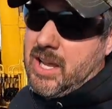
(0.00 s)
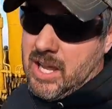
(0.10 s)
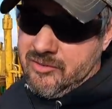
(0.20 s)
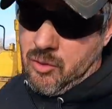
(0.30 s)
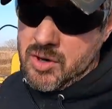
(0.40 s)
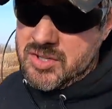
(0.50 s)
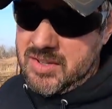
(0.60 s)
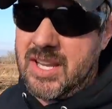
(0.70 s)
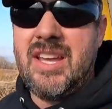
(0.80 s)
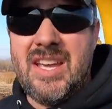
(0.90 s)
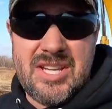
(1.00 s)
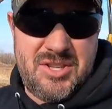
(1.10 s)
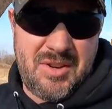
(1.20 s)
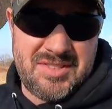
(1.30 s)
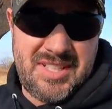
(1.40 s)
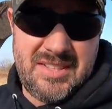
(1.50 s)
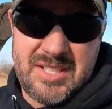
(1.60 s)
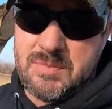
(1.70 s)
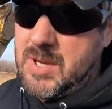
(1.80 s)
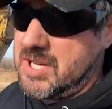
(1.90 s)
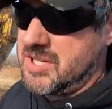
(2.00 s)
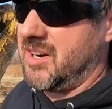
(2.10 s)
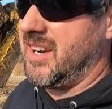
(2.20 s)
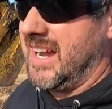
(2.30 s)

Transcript: Unfortunately, as you can see in this picture,